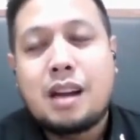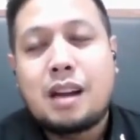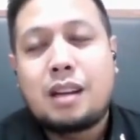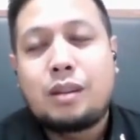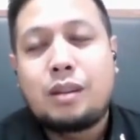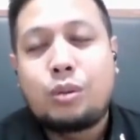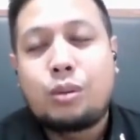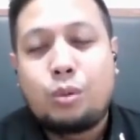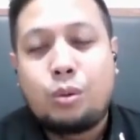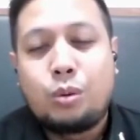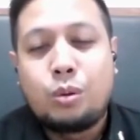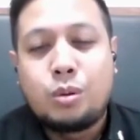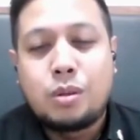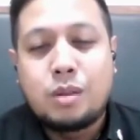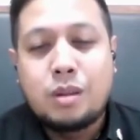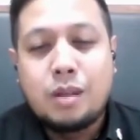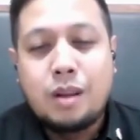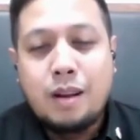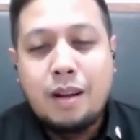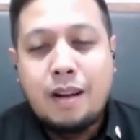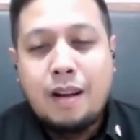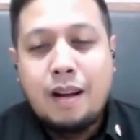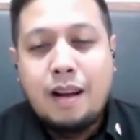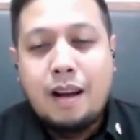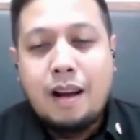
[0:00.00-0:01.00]
tools
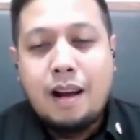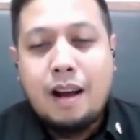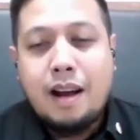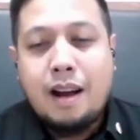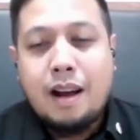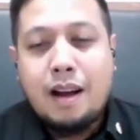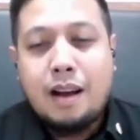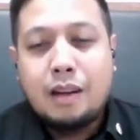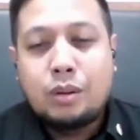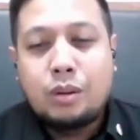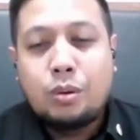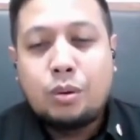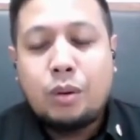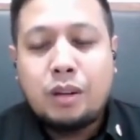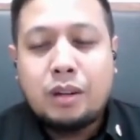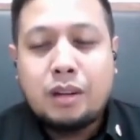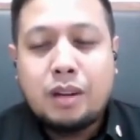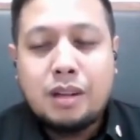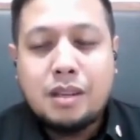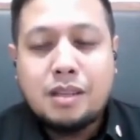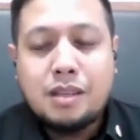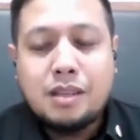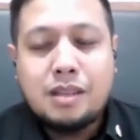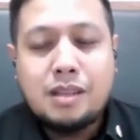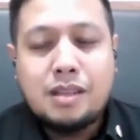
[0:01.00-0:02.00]
to
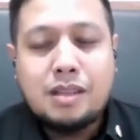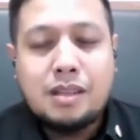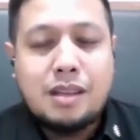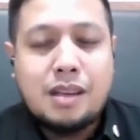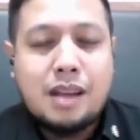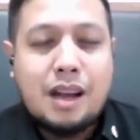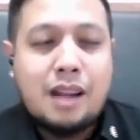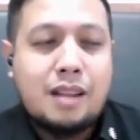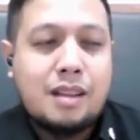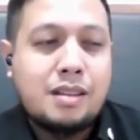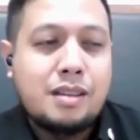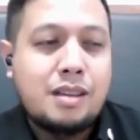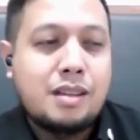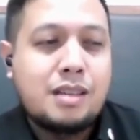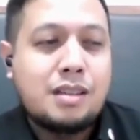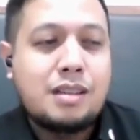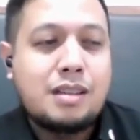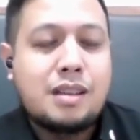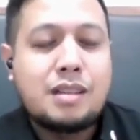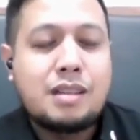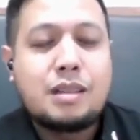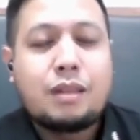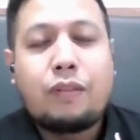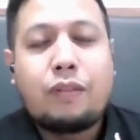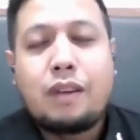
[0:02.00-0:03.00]
address these challenges
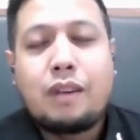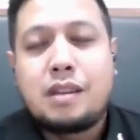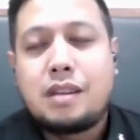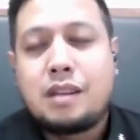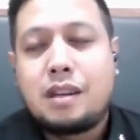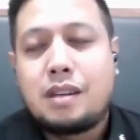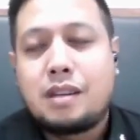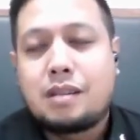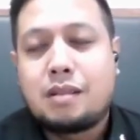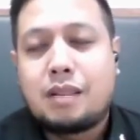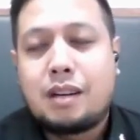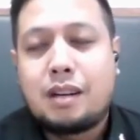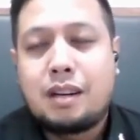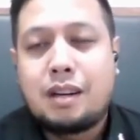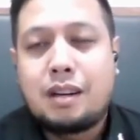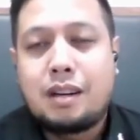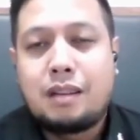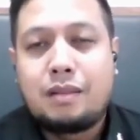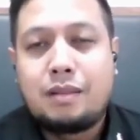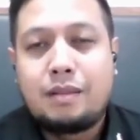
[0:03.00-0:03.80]
that's facing us right now.